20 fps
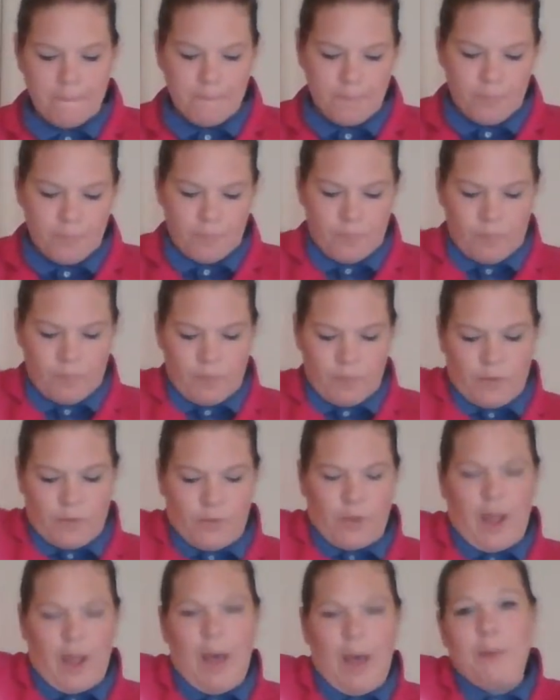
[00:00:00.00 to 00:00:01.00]

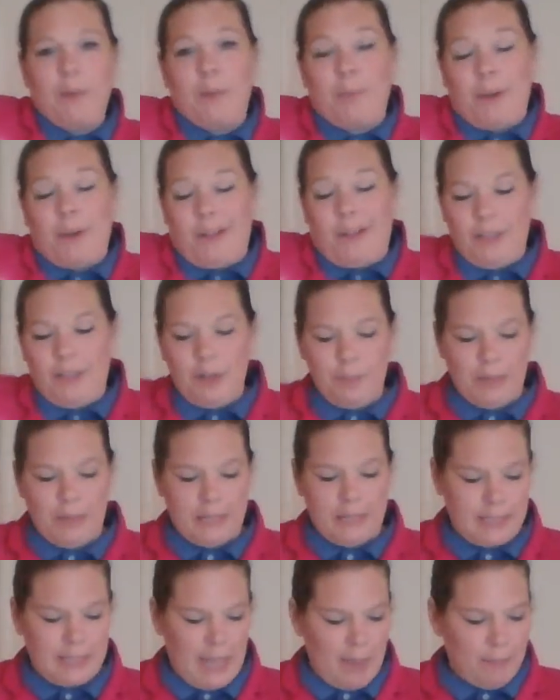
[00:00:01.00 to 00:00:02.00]
So I'm going to put a little bit
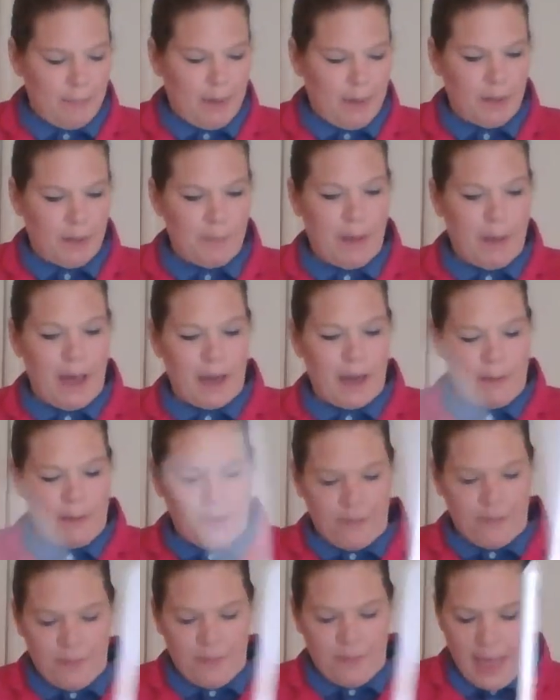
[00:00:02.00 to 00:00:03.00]
of tape on the bottom,
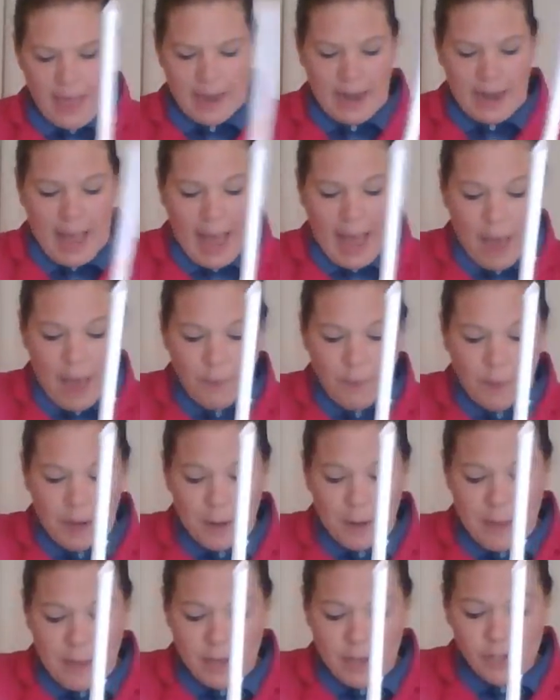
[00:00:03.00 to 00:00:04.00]
and then I want to
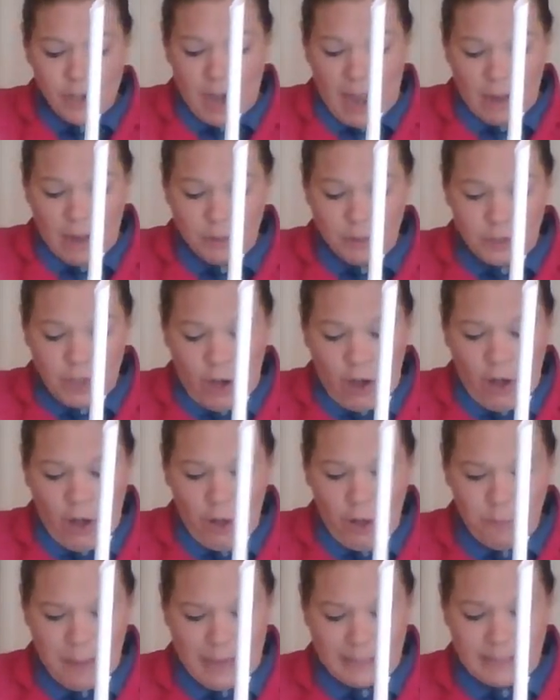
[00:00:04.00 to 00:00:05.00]
measure how
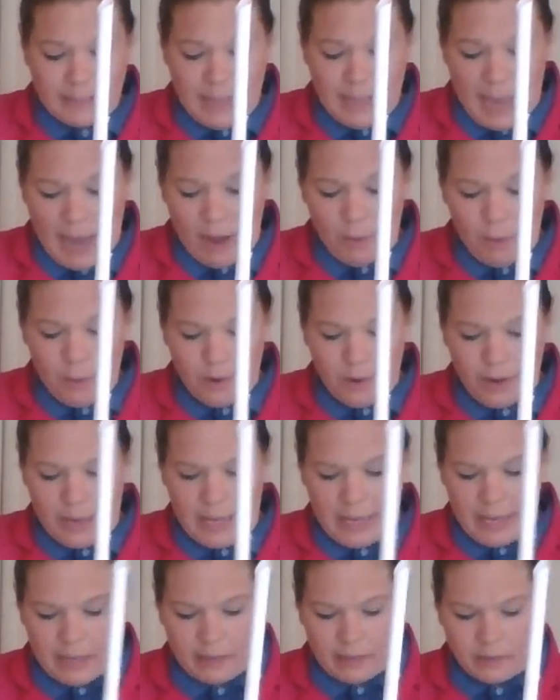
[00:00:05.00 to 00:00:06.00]
tall my tower
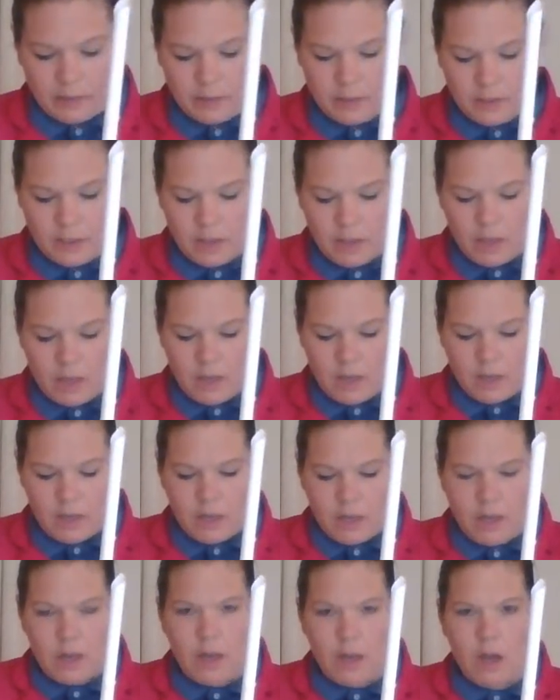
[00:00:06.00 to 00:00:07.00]
is.
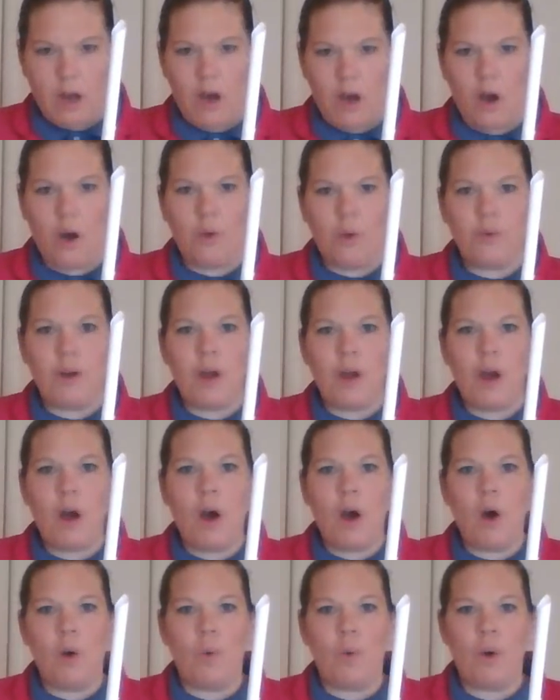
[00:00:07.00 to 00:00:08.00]
Oh
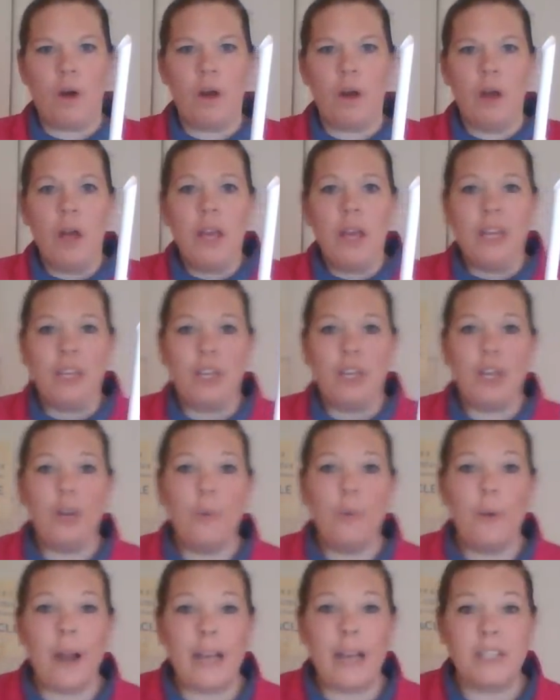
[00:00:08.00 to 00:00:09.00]
no, you know
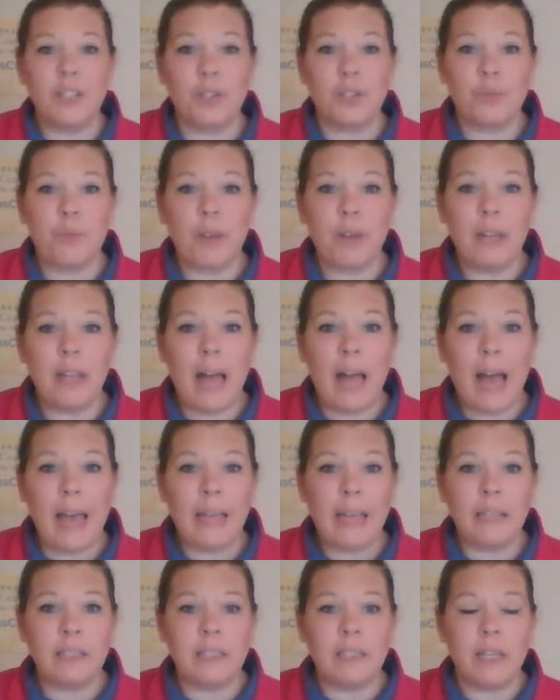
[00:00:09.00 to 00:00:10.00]
what I just
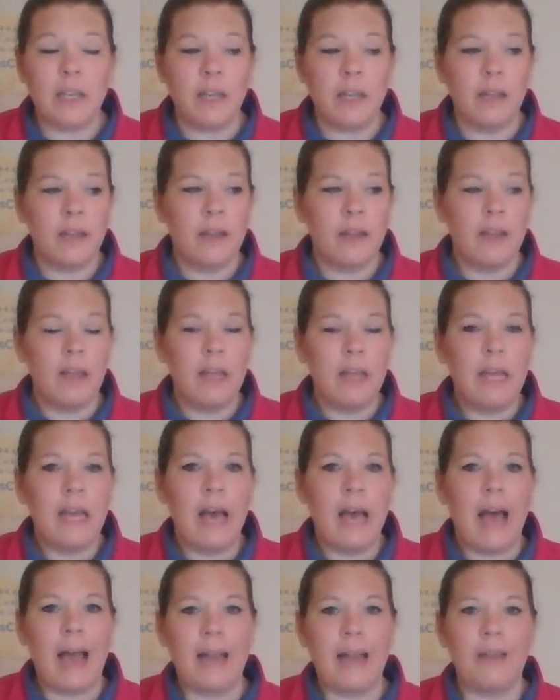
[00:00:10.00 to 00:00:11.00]
realized?
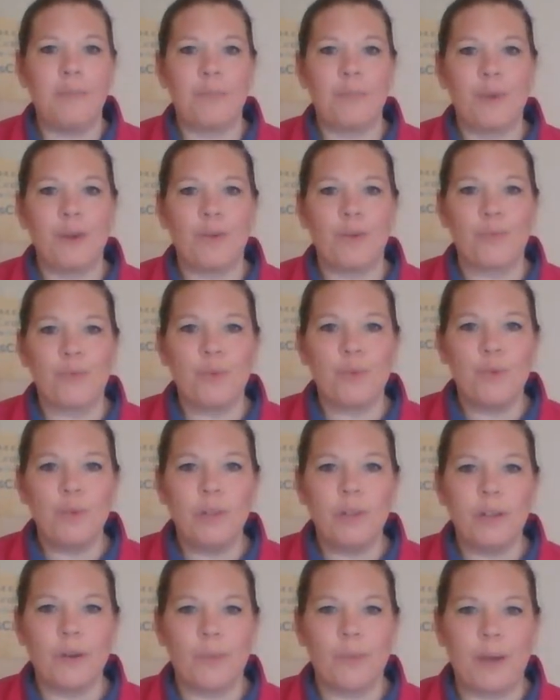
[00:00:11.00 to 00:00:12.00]
I didn't bring a
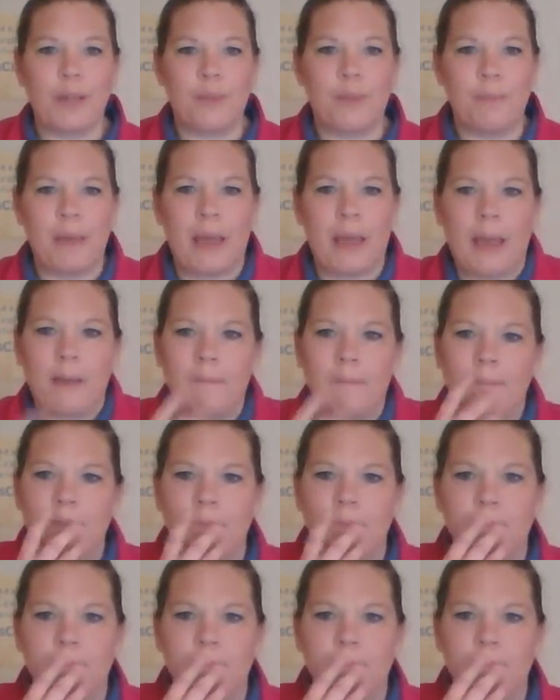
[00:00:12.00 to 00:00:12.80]
ruler with me.